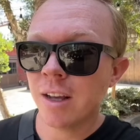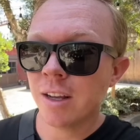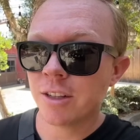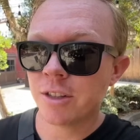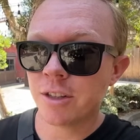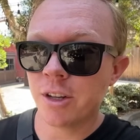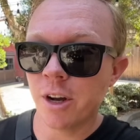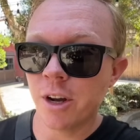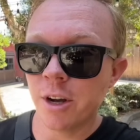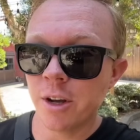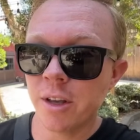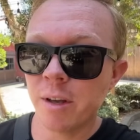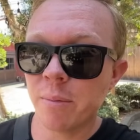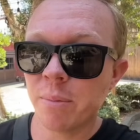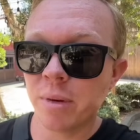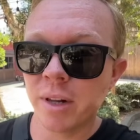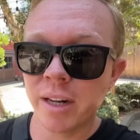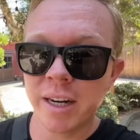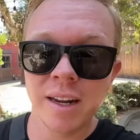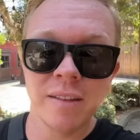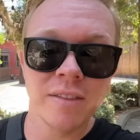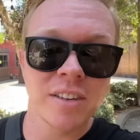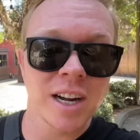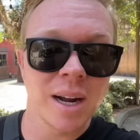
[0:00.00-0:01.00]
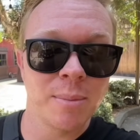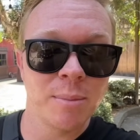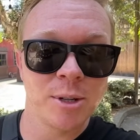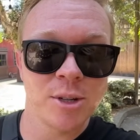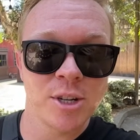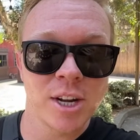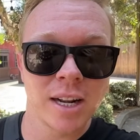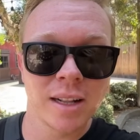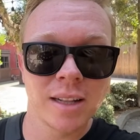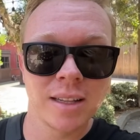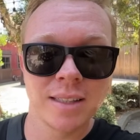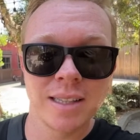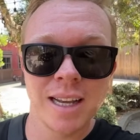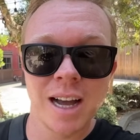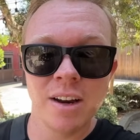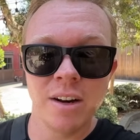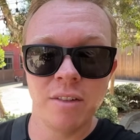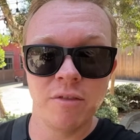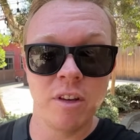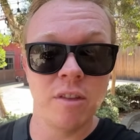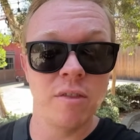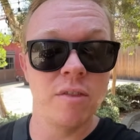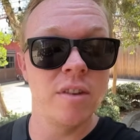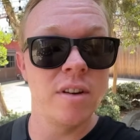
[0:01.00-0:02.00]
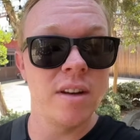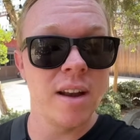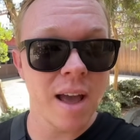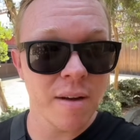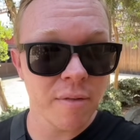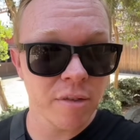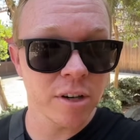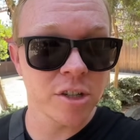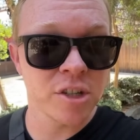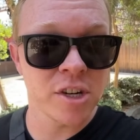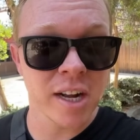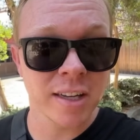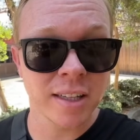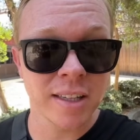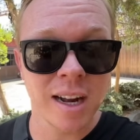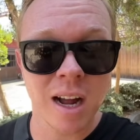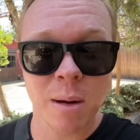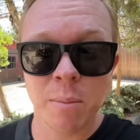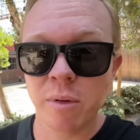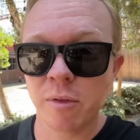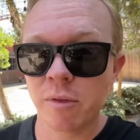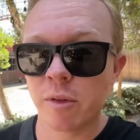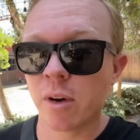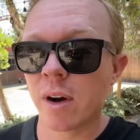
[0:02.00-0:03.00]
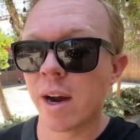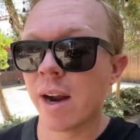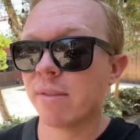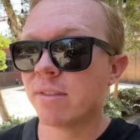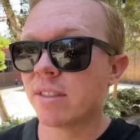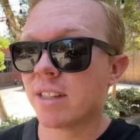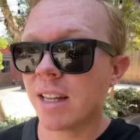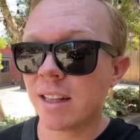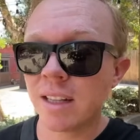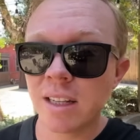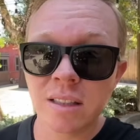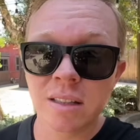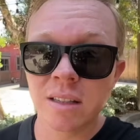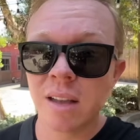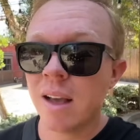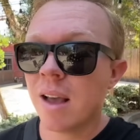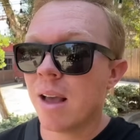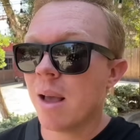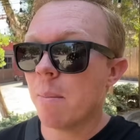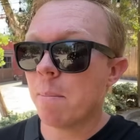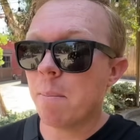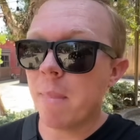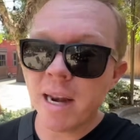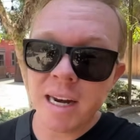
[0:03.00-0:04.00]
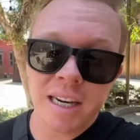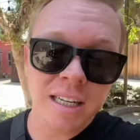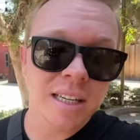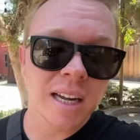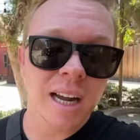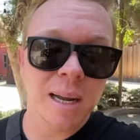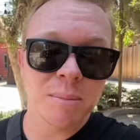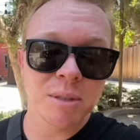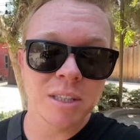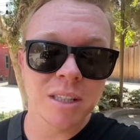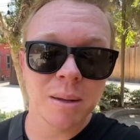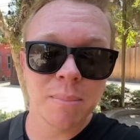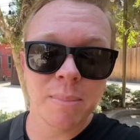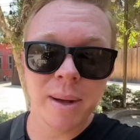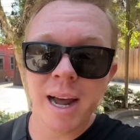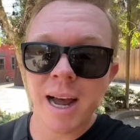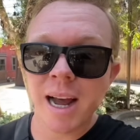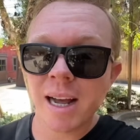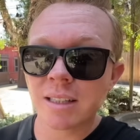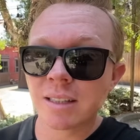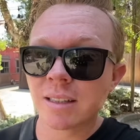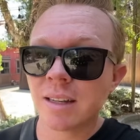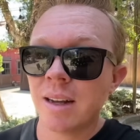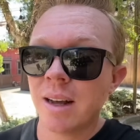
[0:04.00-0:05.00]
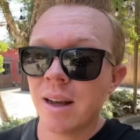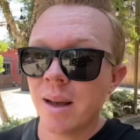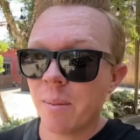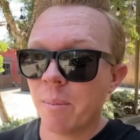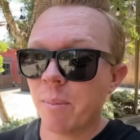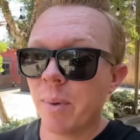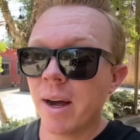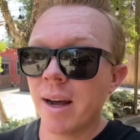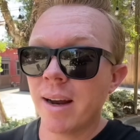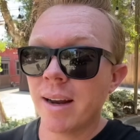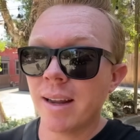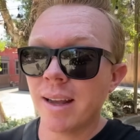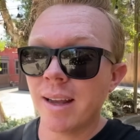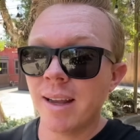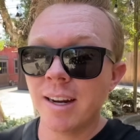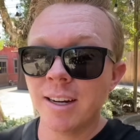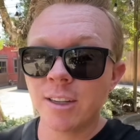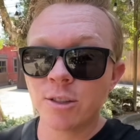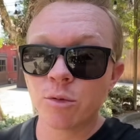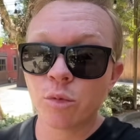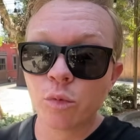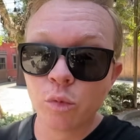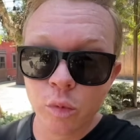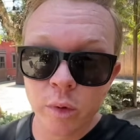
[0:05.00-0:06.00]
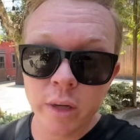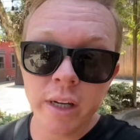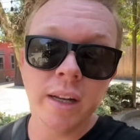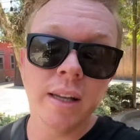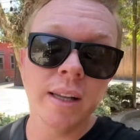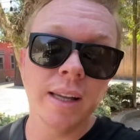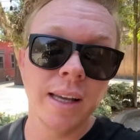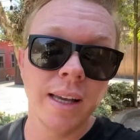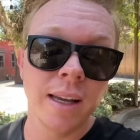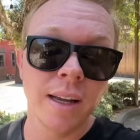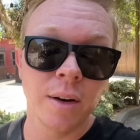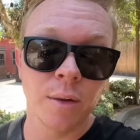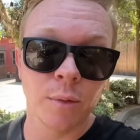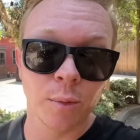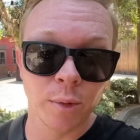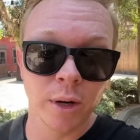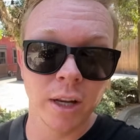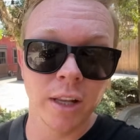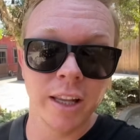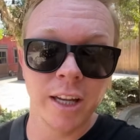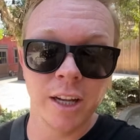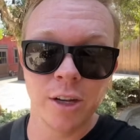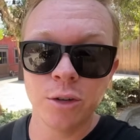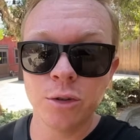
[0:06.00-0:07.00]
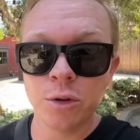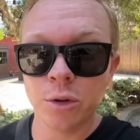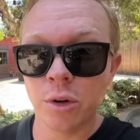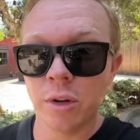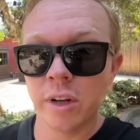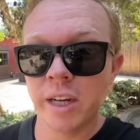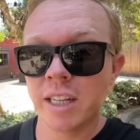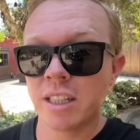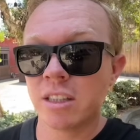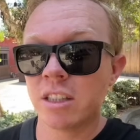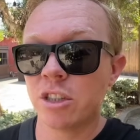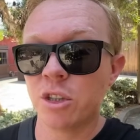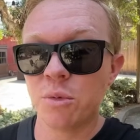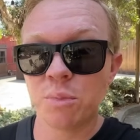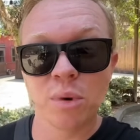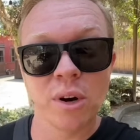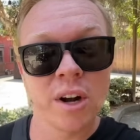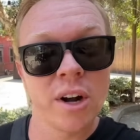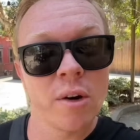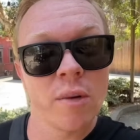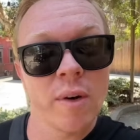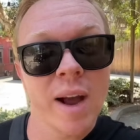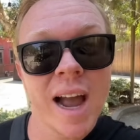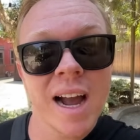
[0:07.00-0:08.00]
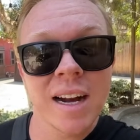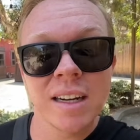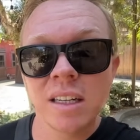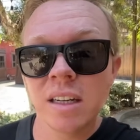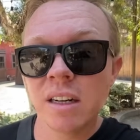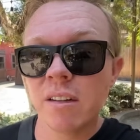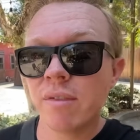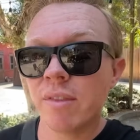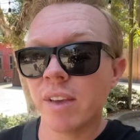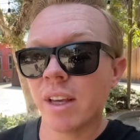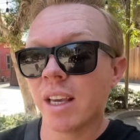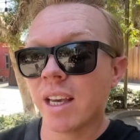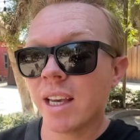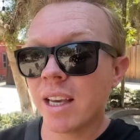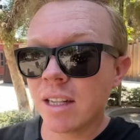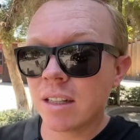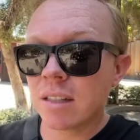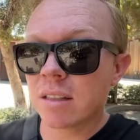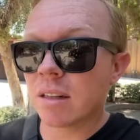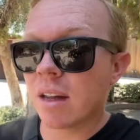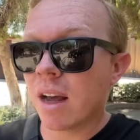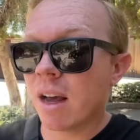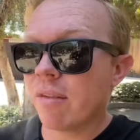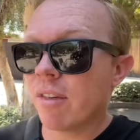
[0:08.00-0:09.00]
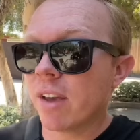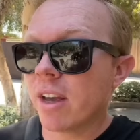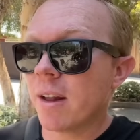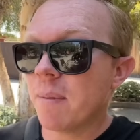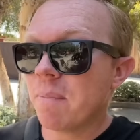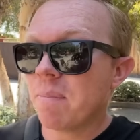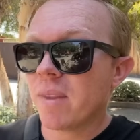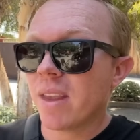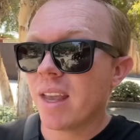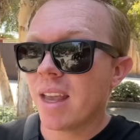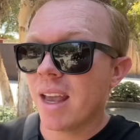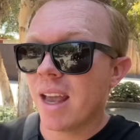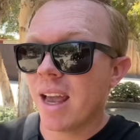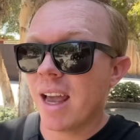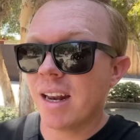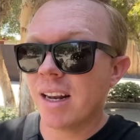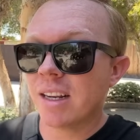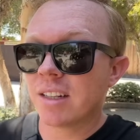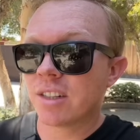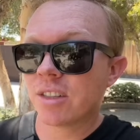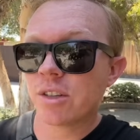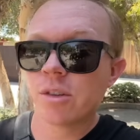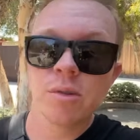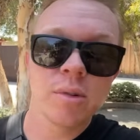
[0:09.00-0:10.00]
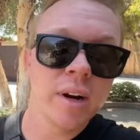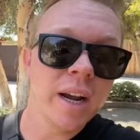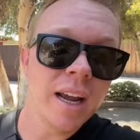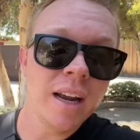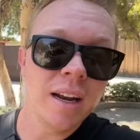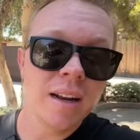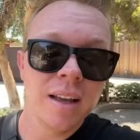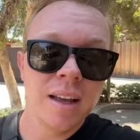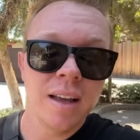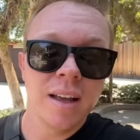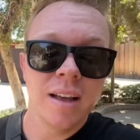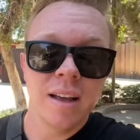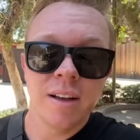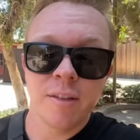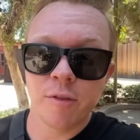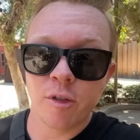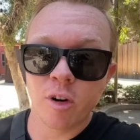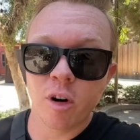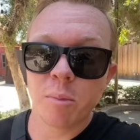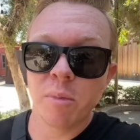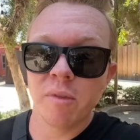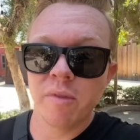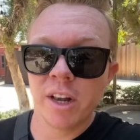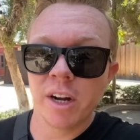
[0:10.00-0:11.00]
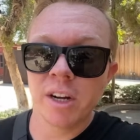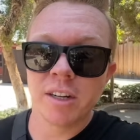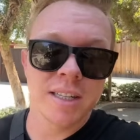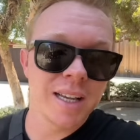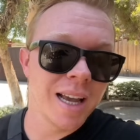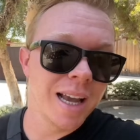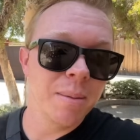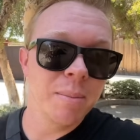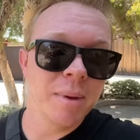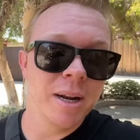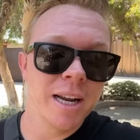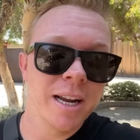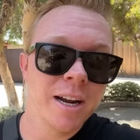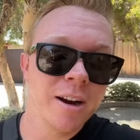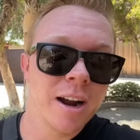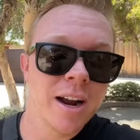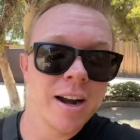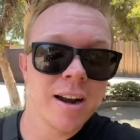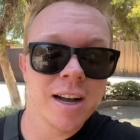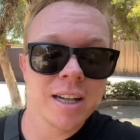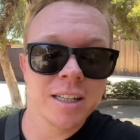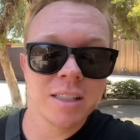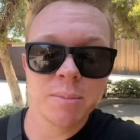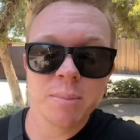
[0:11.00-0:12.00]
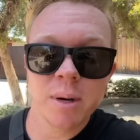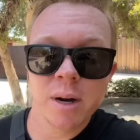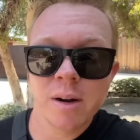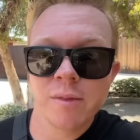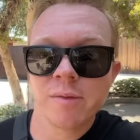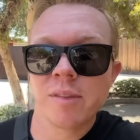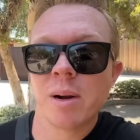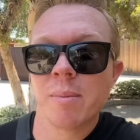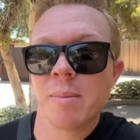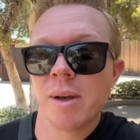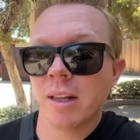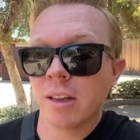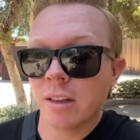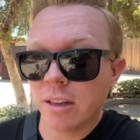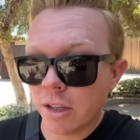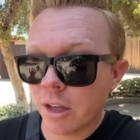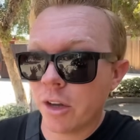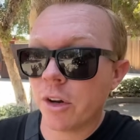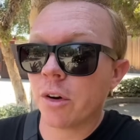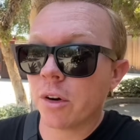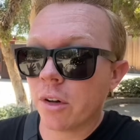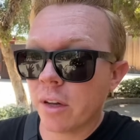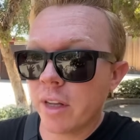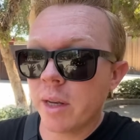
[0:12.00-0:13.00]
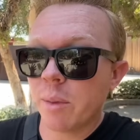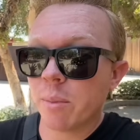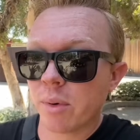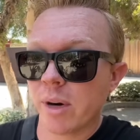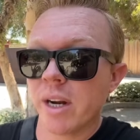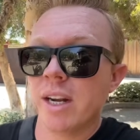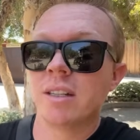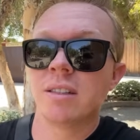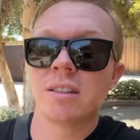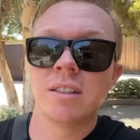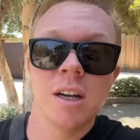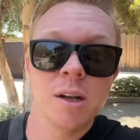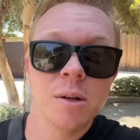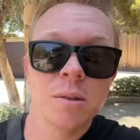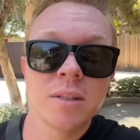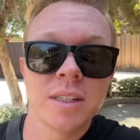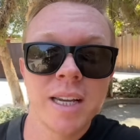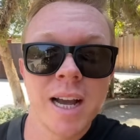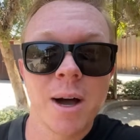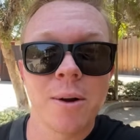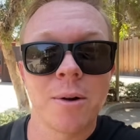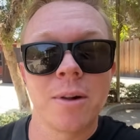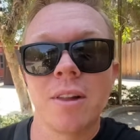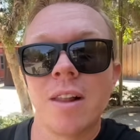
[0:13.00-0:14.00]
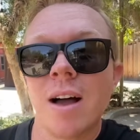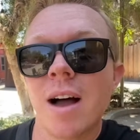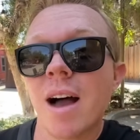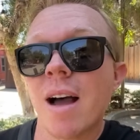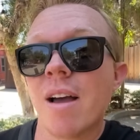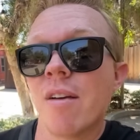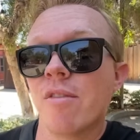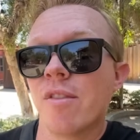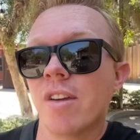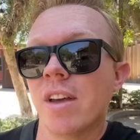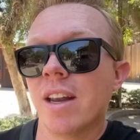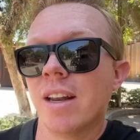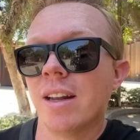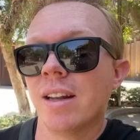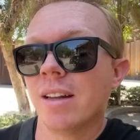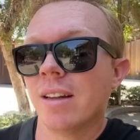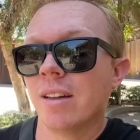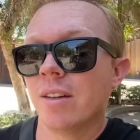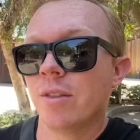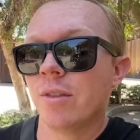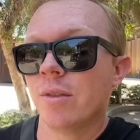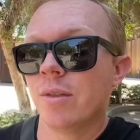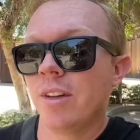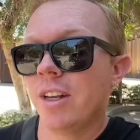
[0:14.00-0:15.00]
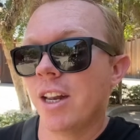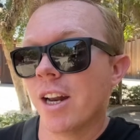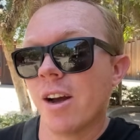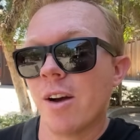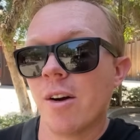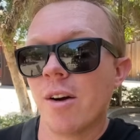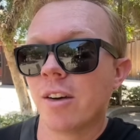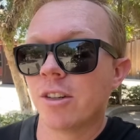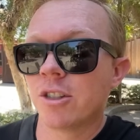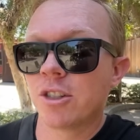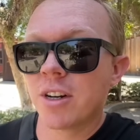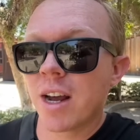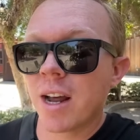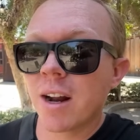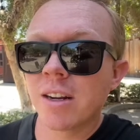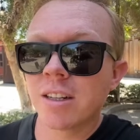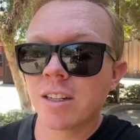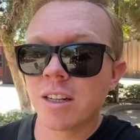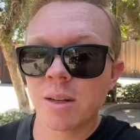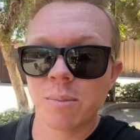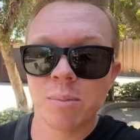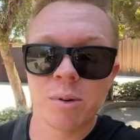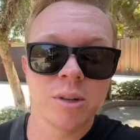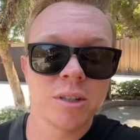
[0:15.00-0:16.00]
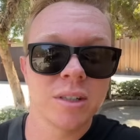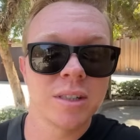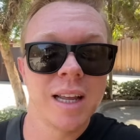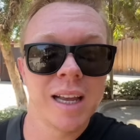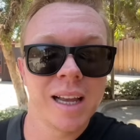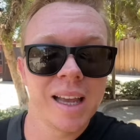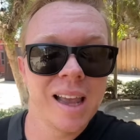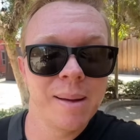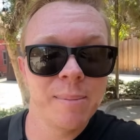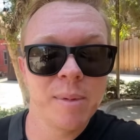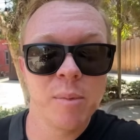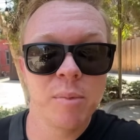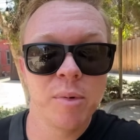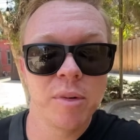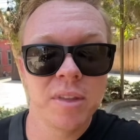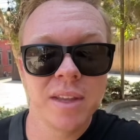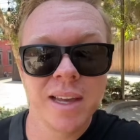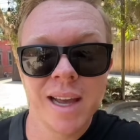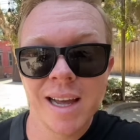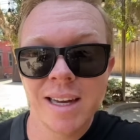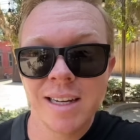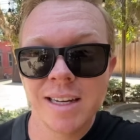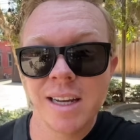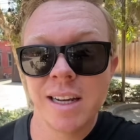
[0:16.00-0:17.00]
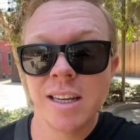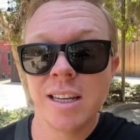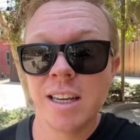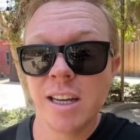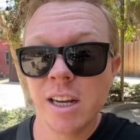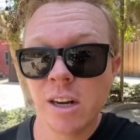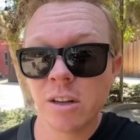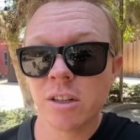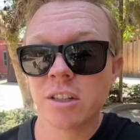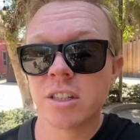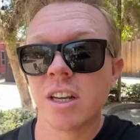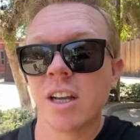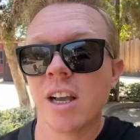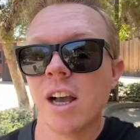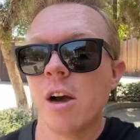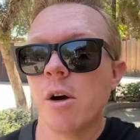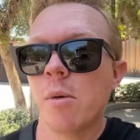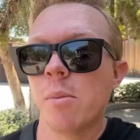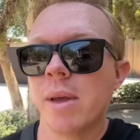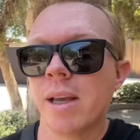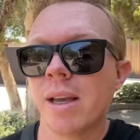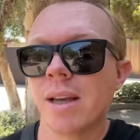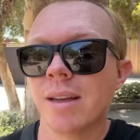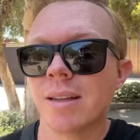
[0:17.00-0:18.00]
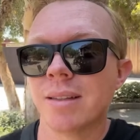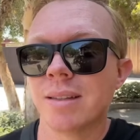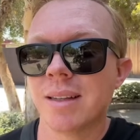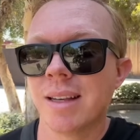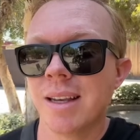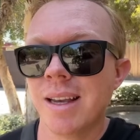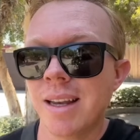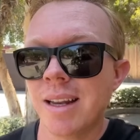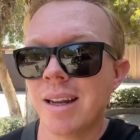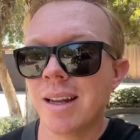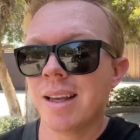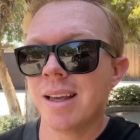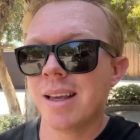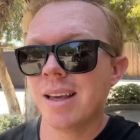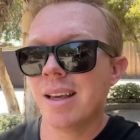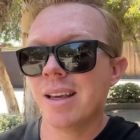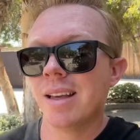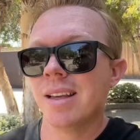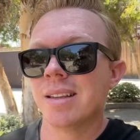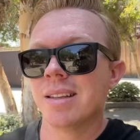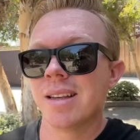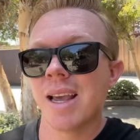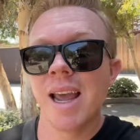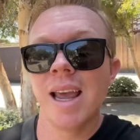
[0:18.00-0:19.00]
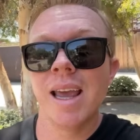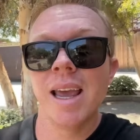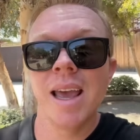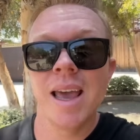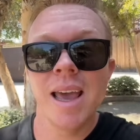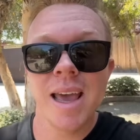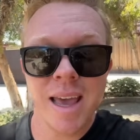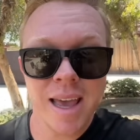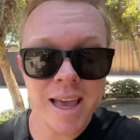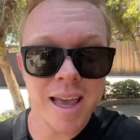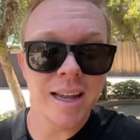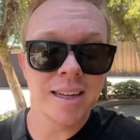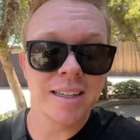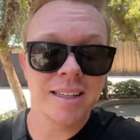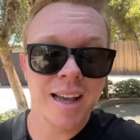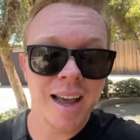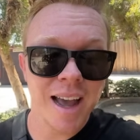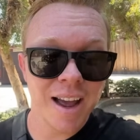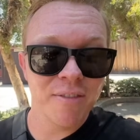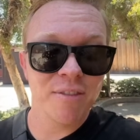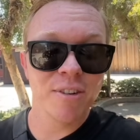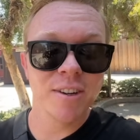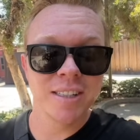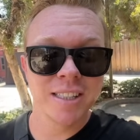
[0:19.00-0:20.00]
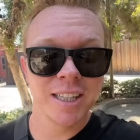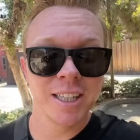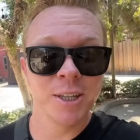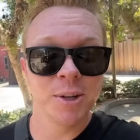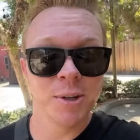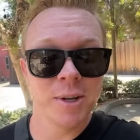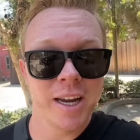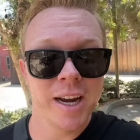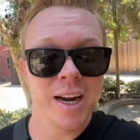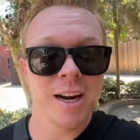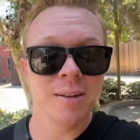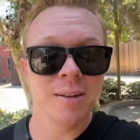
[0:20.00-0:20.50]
So you have plenty of time to check this out. And if you've never checked it out before, I've said this many times in the past, but it is really, really cool. It's super interactive, the kids love it, and it's a great form of entertainment here at Knott's Berry Farm. It literally brings Ghost Town alive. And, you know, a shout out to the person that came up with the idea years ago because it is a hit every single year.